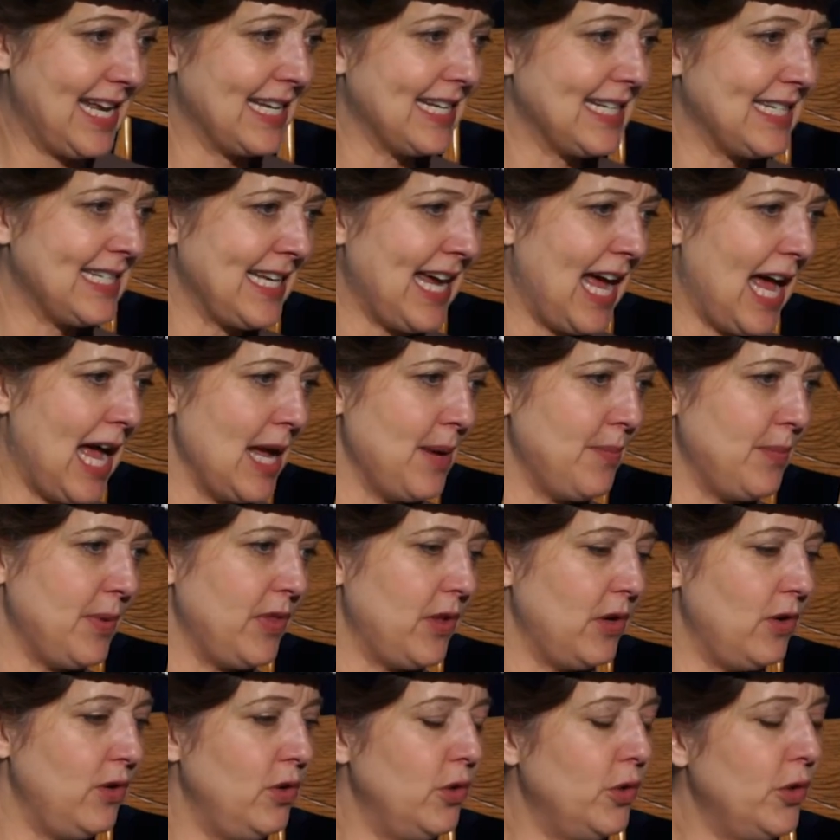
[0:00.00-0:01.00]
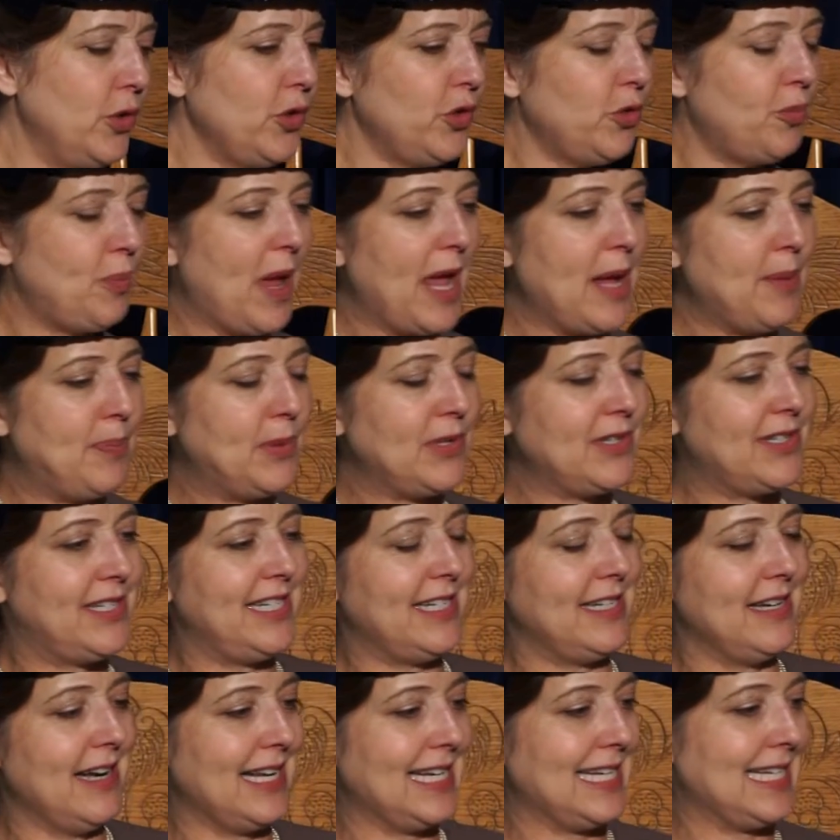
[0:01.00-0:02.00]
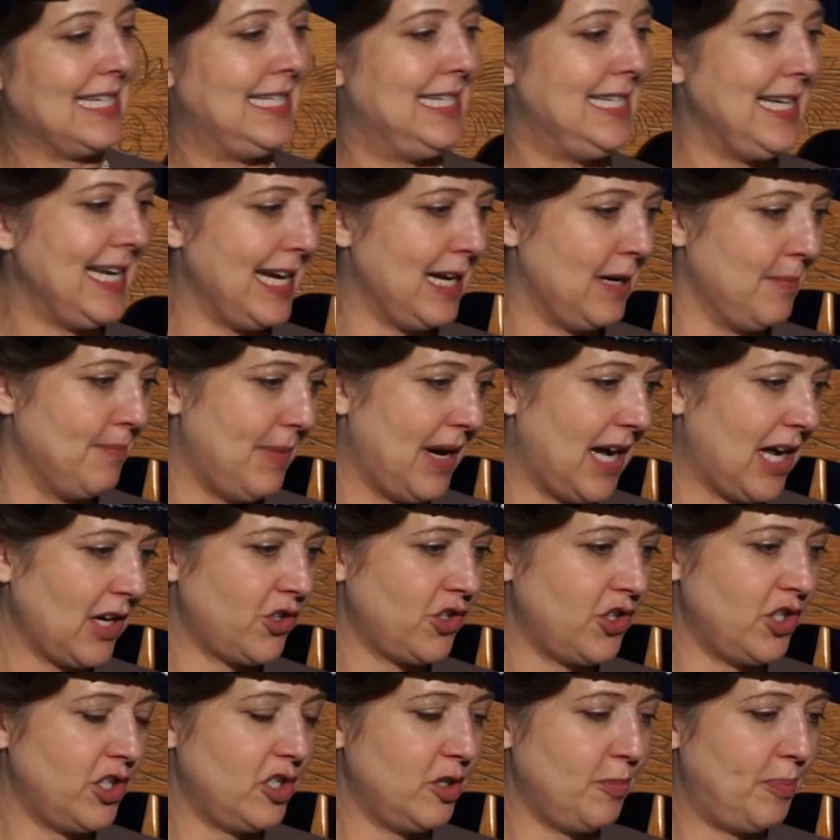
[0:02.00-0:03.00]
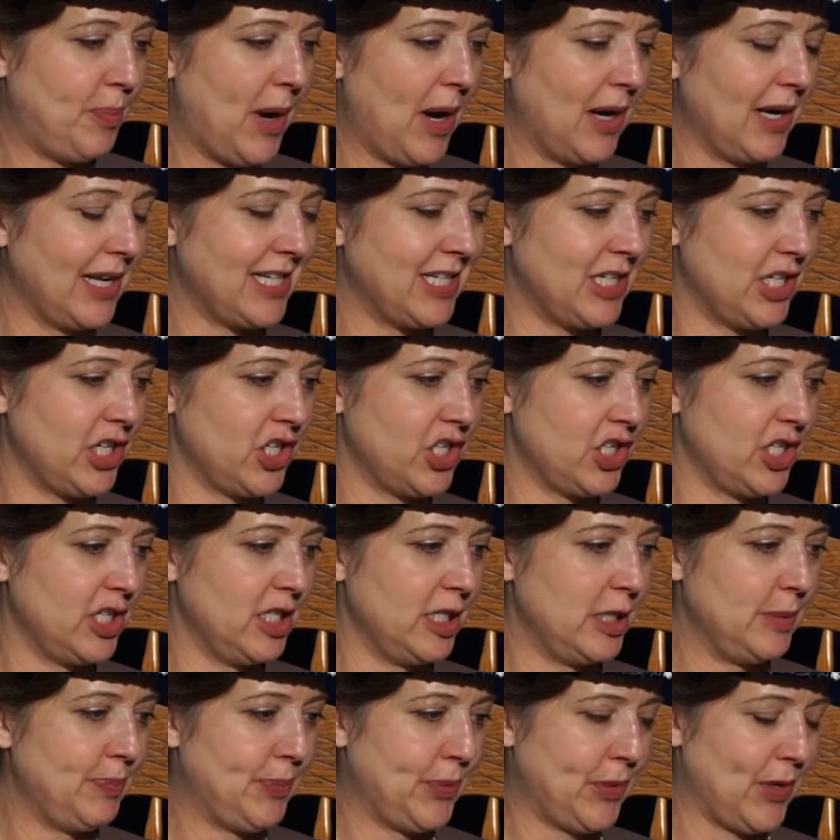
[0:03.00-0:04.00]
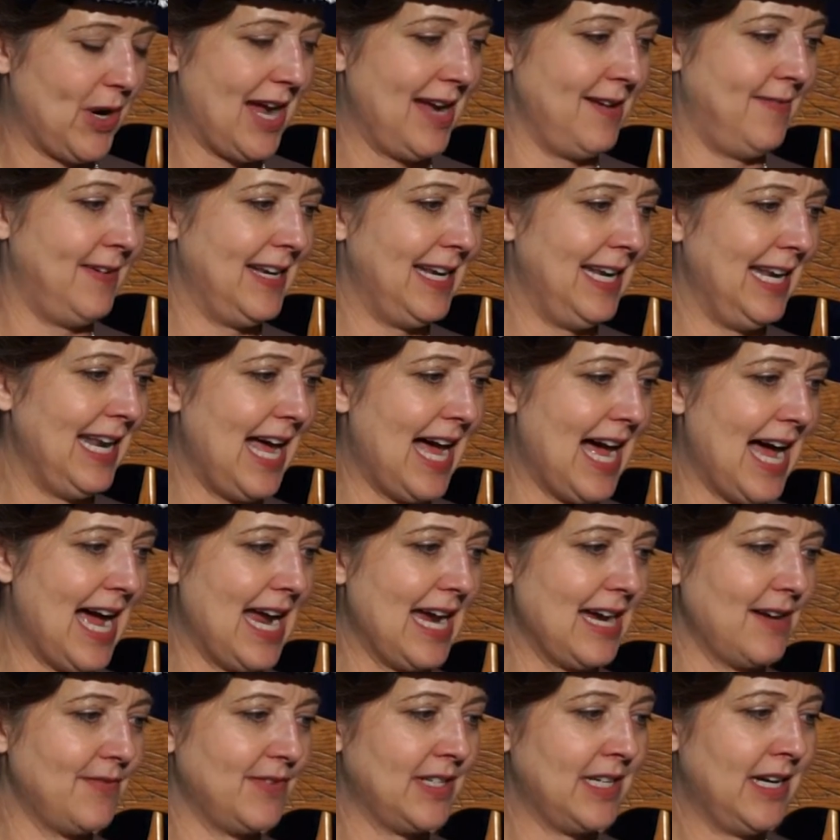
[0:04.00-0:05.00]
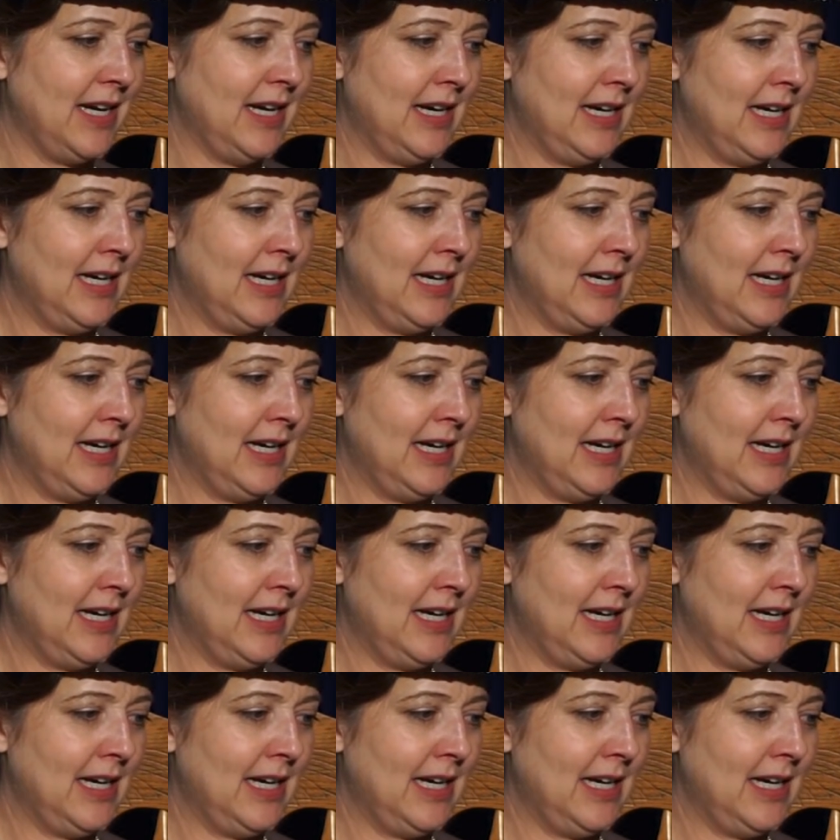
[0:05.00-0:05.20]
at a time when the newspapers did not dig much into politicians' private lives?